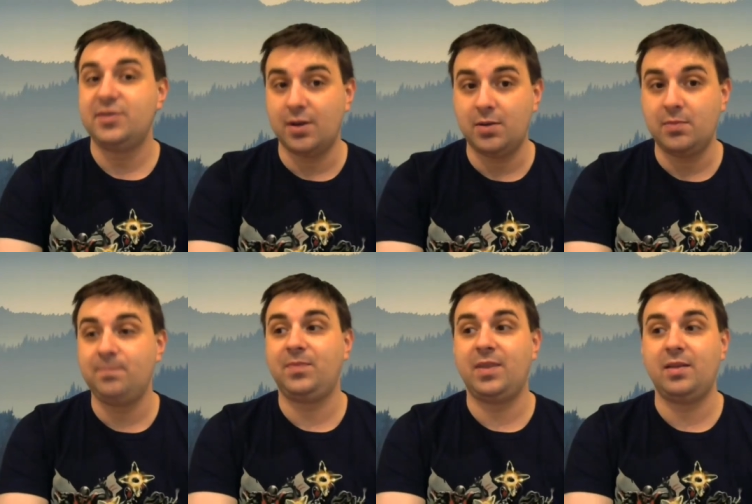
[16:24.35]

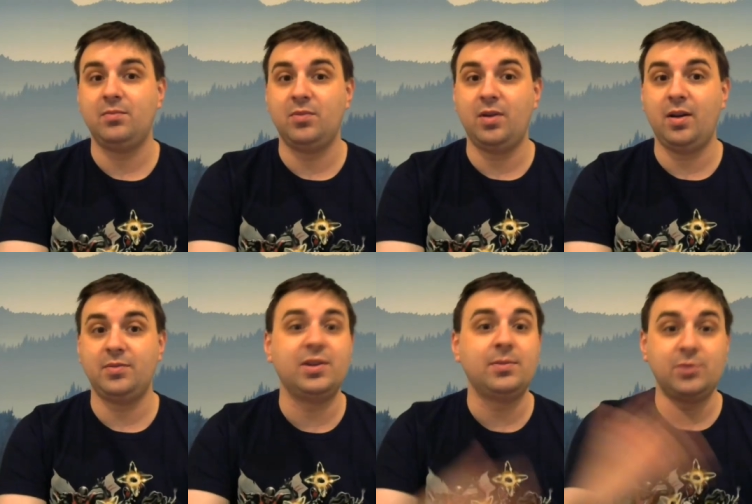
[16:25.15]
Some
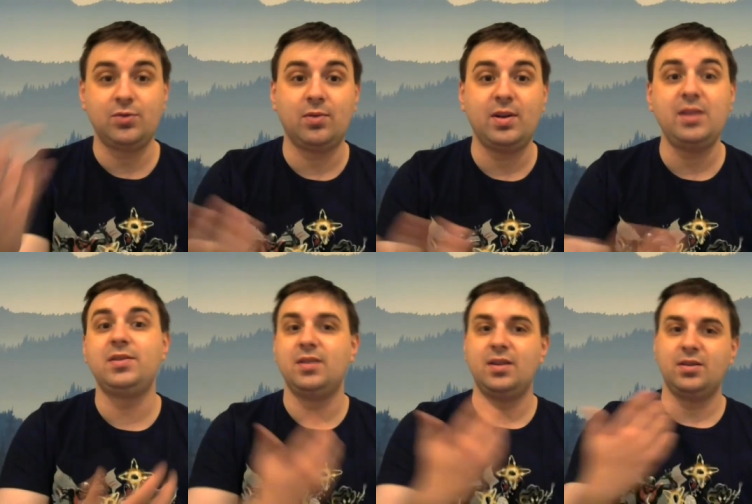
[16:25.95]
uh, some
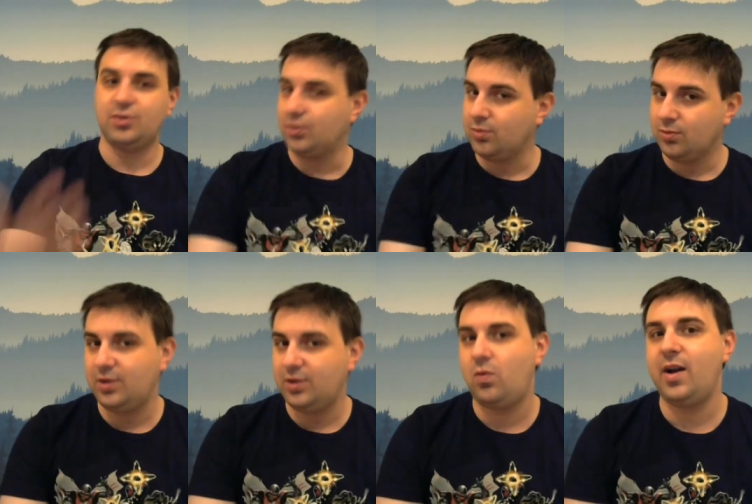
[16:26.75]
stories do
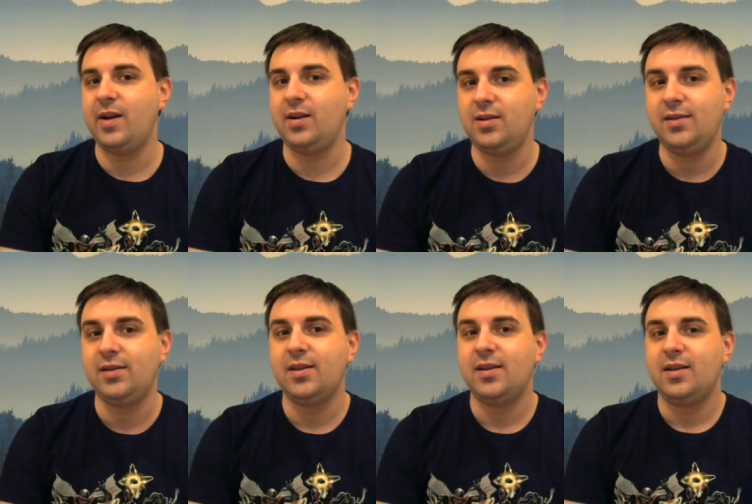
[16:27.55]
require
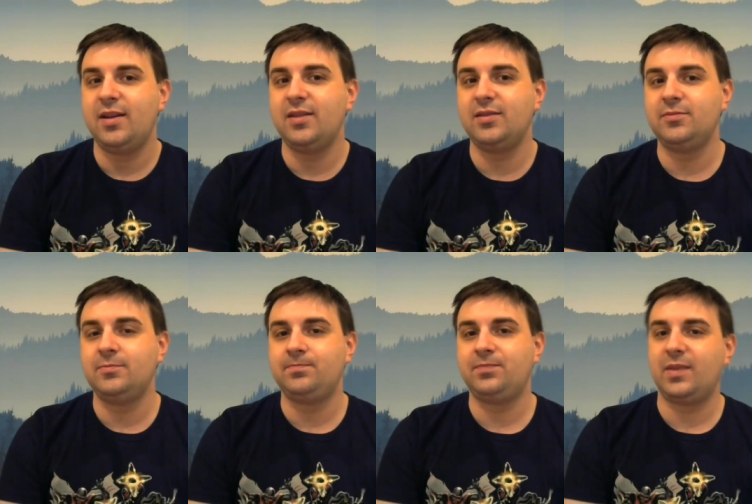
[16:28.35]

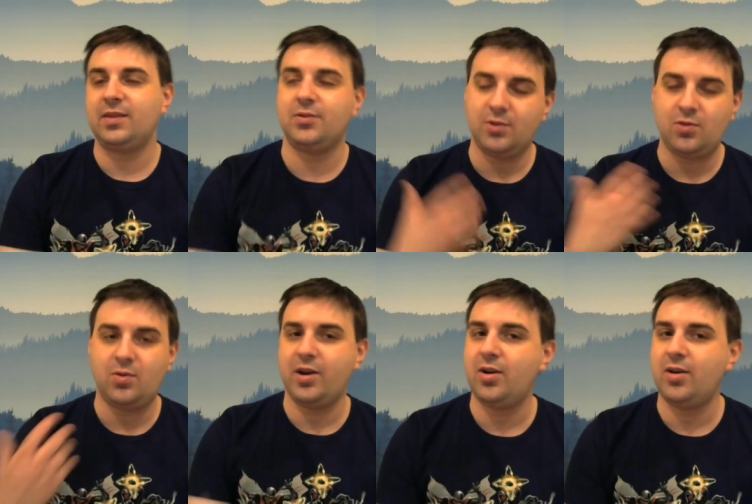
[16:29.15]
um, do
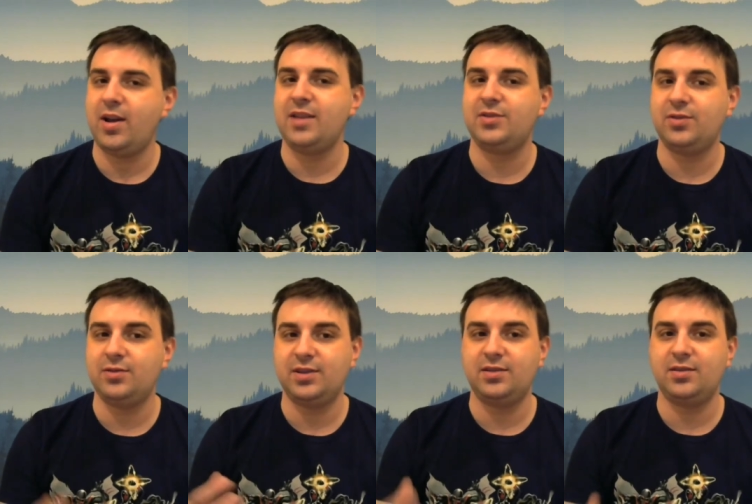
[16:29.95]
require a
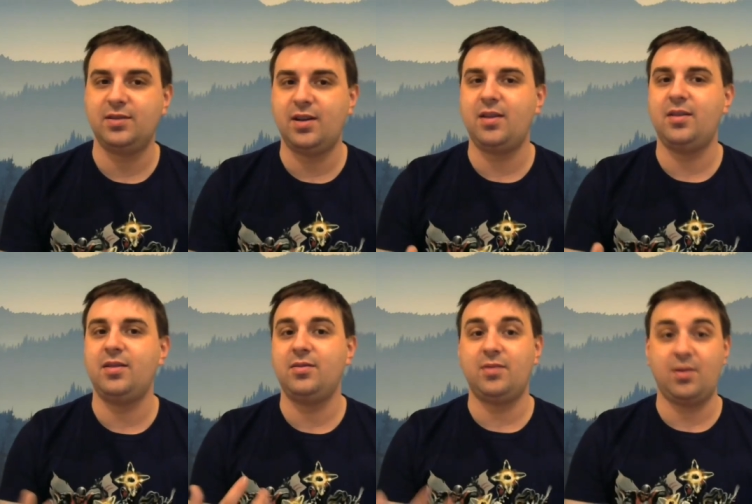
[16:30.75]
certain
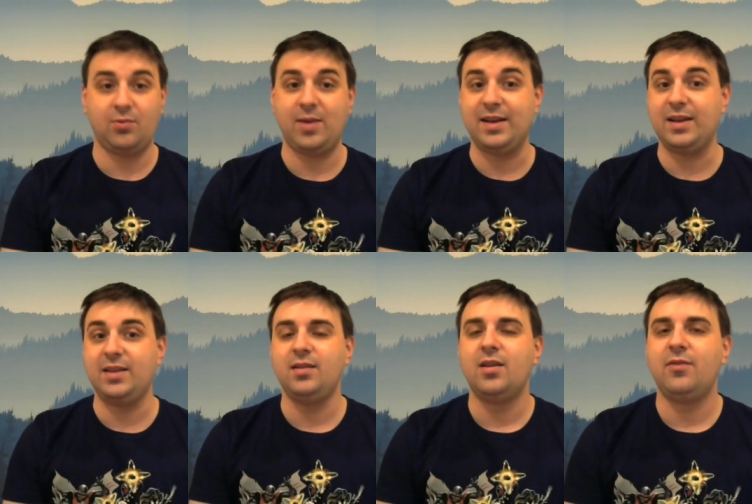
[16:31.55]
uh,
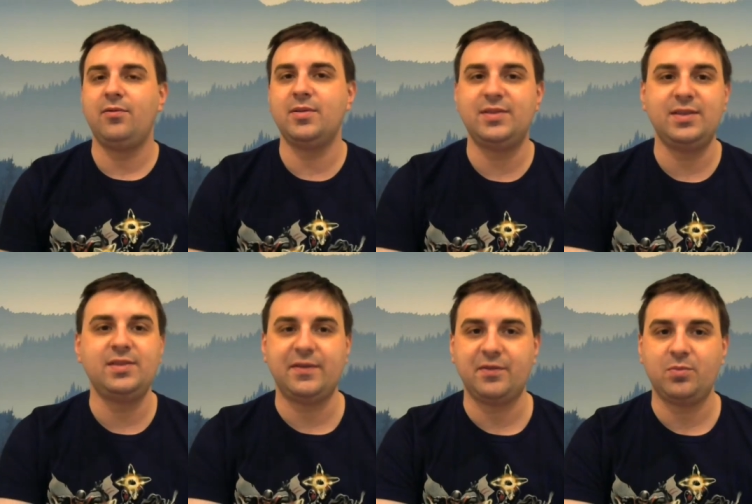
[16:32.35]
rating. For
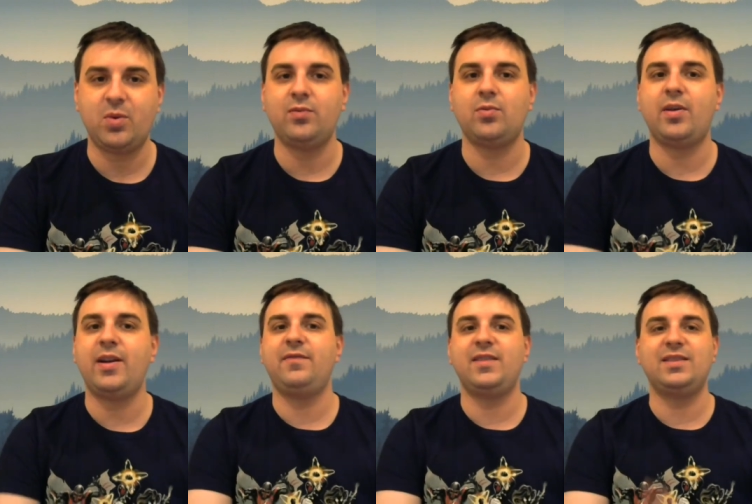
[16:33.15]
instance, Saving Private
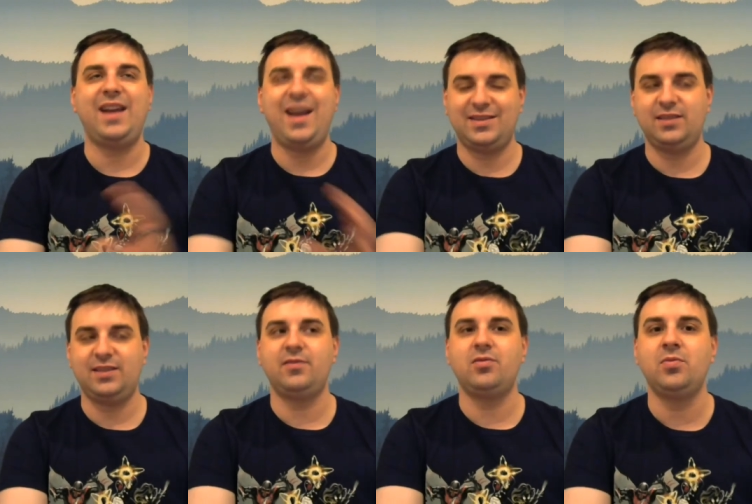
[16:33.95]
Ryan,
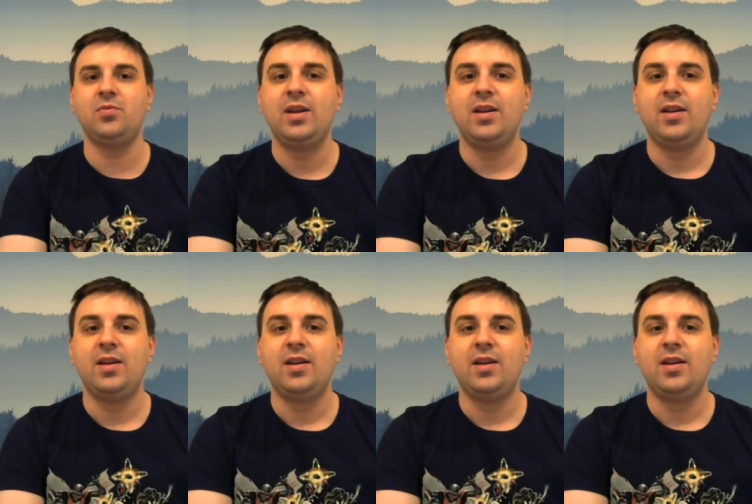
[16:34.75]
fantastic film.